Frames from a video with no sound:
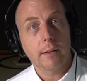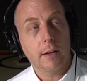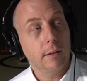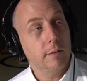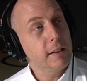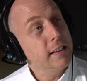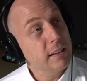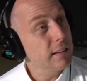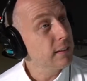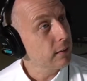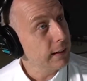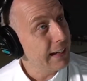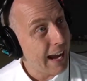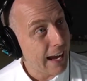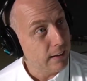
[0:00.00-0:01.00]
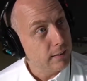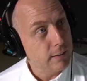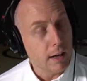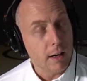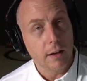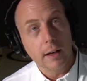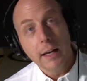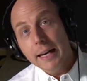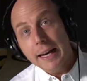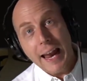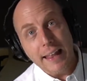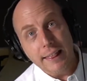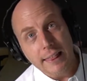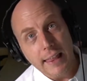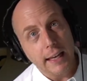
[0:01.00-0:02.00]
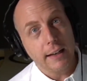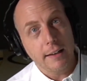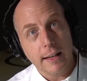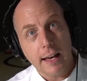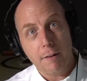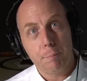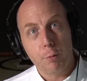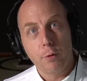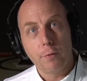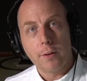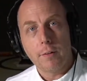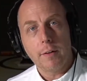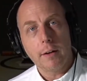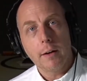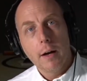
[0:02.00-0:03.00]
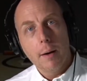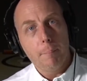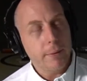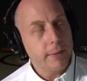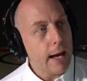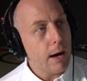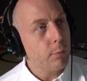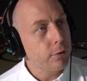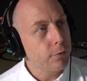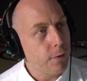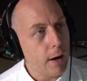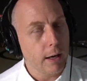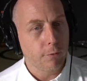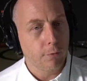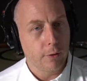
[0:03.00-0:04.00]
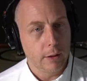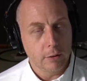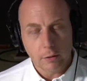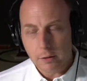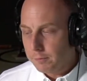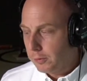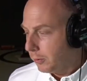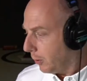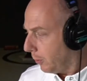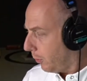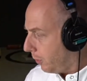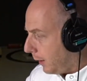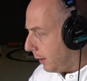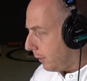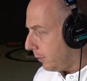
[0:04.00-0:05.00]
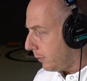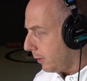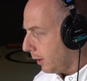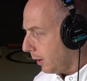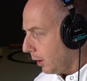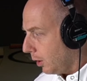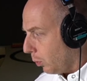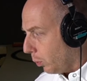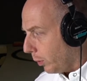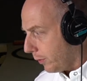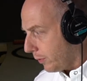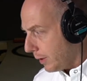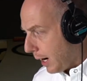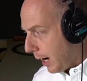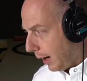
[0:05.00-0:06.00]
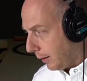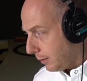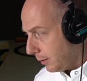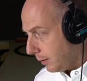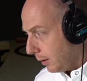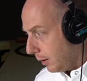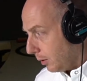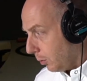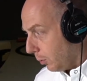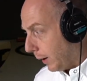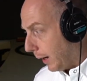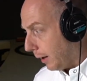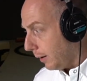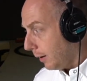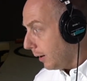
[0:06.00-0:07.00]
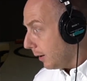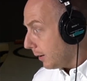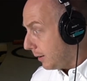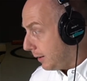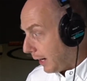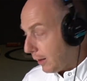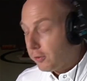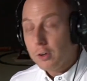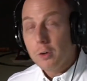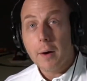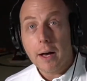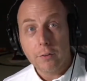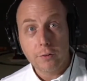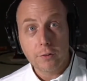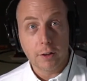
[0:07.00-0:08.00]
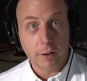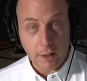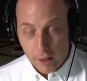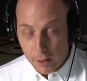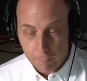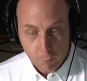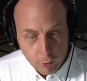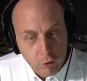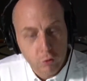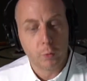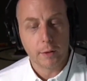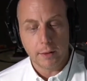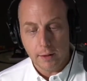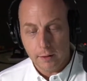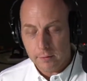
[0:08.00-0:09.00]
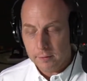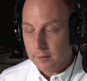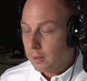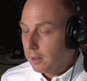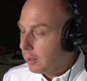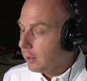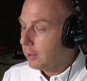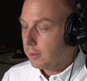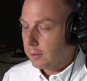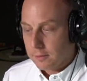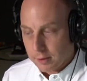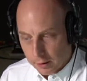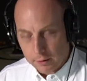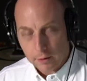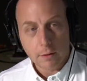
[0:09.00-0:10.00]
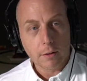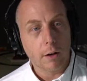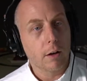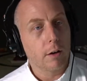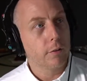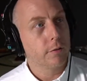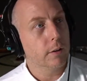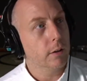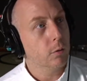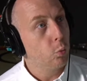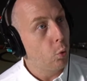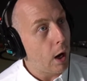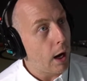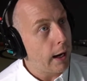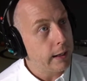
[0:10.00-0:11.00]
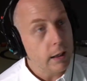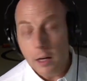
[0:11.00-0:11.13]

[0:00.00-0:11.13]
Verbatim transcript: things he clearly hadn't done, and they didn't have proof of it. But that was fine for Neil Cavuto. This was not. Well, guess who else took umbrage with this? Tucker Carlson. Why?